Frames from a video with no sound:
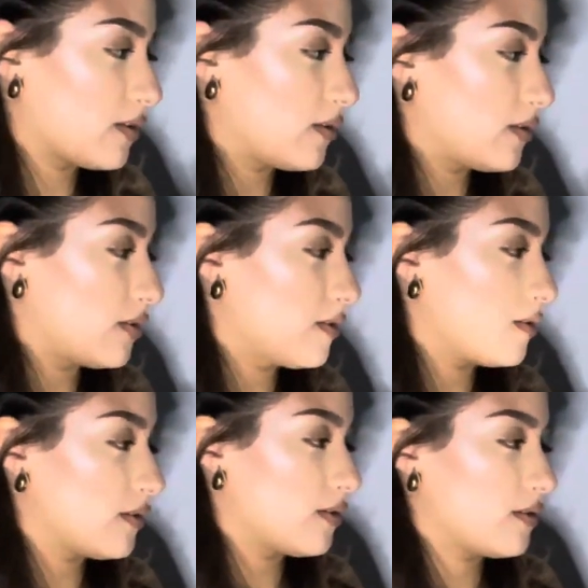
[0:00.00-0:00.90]

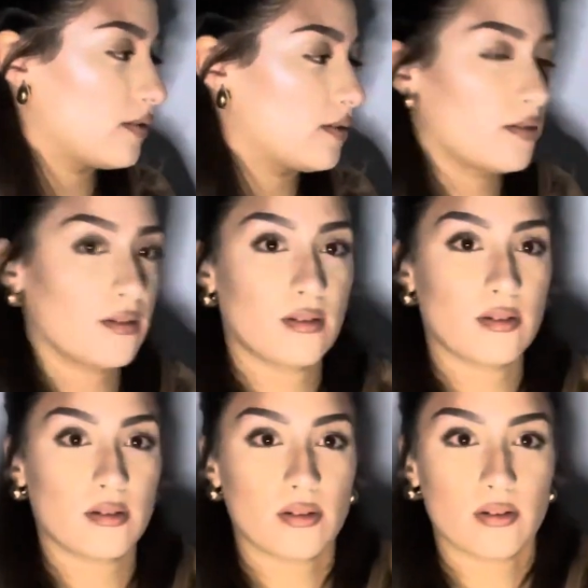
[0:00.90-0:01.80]

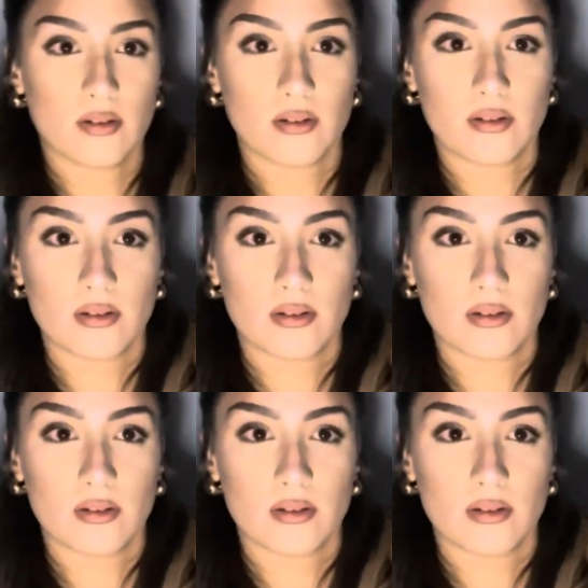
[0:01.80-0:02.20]
(silence)